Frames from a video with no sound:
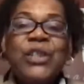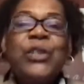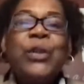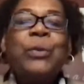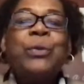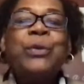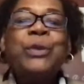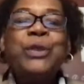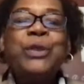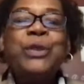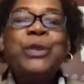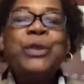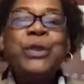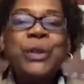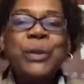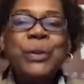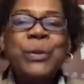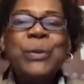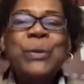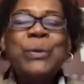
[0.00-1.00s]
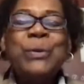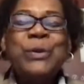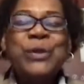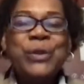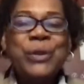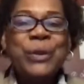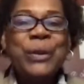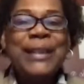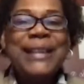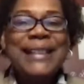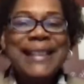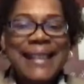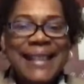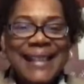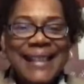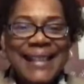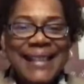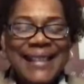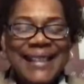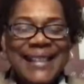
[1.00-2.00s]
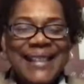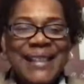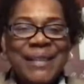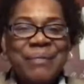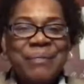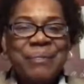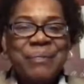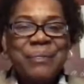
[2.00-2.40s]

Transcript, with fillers: So use your keys,